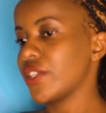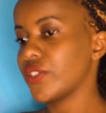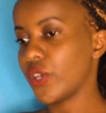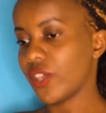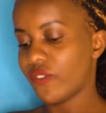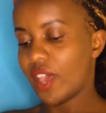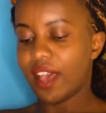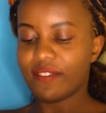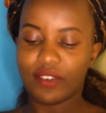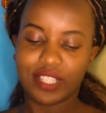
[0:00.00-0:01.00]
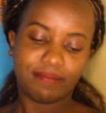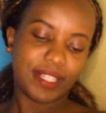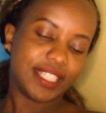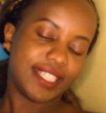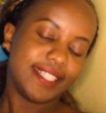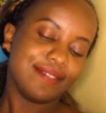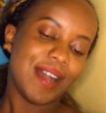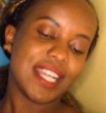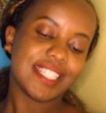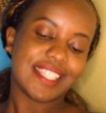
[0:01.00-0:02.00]
So if you have a red
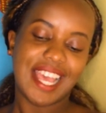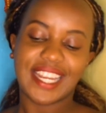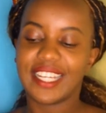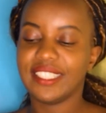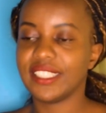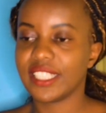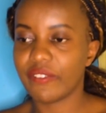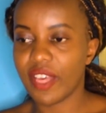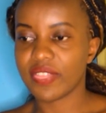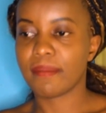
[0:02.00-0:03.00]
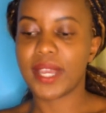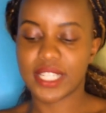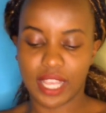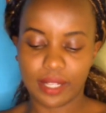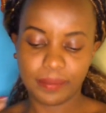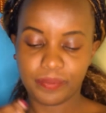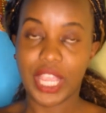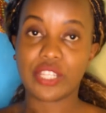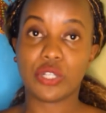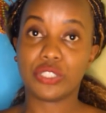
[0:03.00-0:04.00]
bandana, even the better.
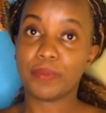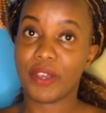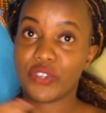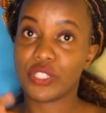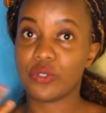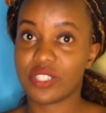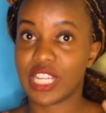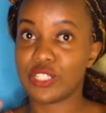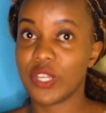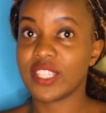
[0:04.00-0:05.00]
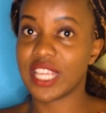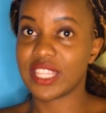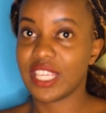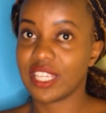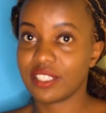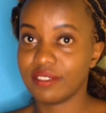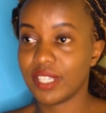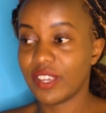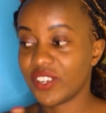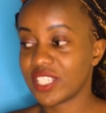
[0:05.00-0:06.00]
I told you my voice would start doing that thing
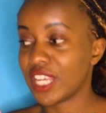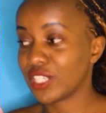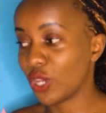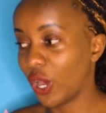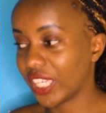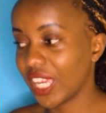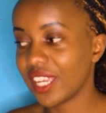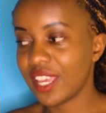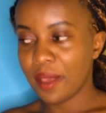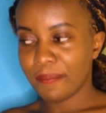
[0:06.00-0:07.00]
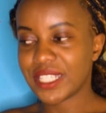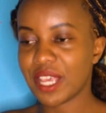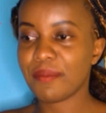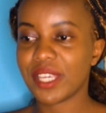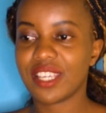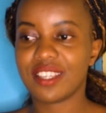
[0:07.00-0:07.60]
if I start talking. But tell me.